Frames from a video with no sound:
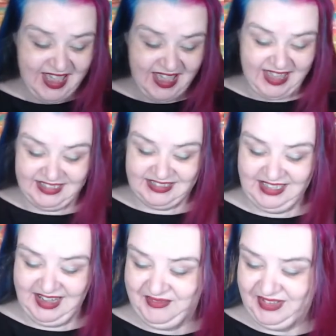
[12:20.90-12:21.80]
it's
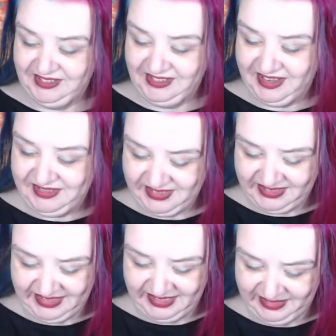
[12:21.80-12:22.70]
a love it or loathe
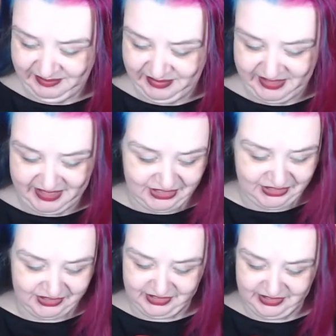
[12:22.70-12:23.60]
it thing, I'm pretty
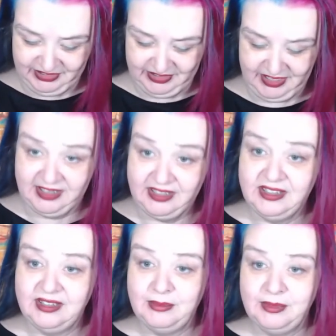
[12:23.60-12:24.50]
sure.
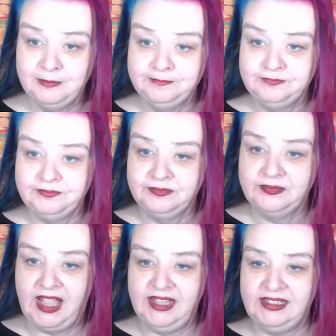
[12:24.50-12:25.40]
Um,
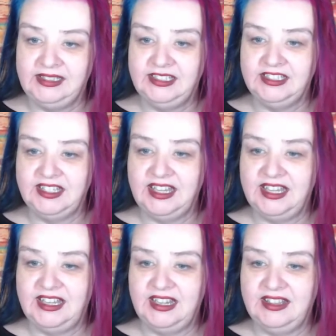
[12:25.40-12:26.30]
and Alicia's
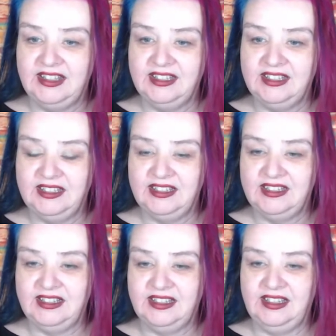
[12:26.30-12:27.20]
saying that
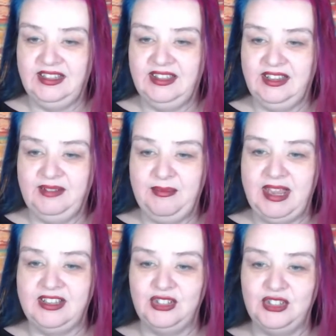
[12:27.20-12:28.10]
that
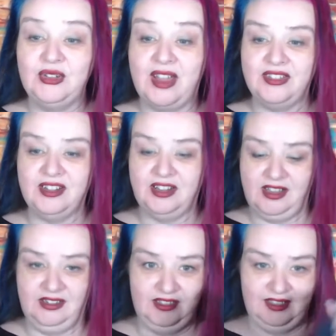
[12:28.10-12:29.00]
Makerss do other
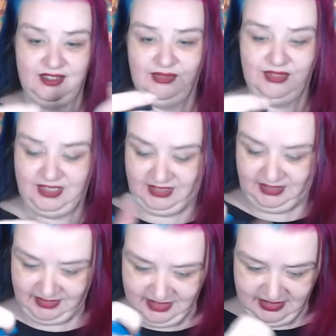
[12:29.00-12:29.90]
colours of
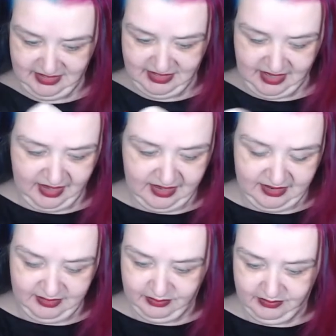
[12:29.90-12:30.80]
this.
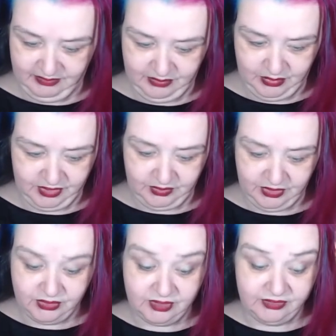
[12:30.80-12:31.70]
Um, what did we
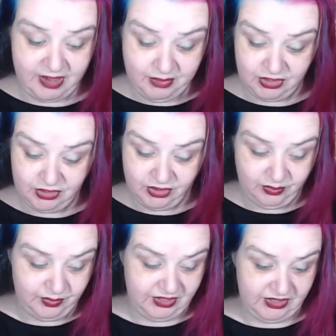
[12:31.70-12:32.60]
call it? Rainbow
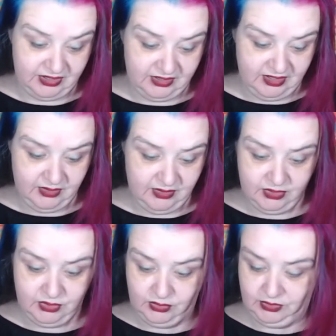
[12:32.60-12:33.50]
drops. Now
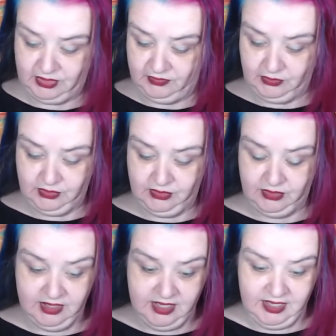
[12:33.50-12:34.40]
one, two, three,
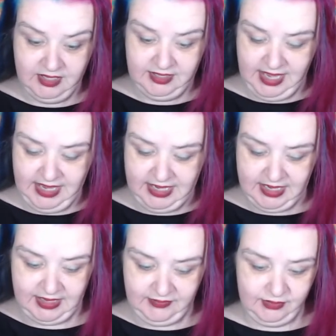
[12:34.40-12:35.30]
four. Hey,
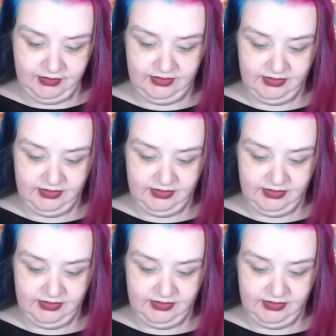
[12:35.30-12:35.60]
I've got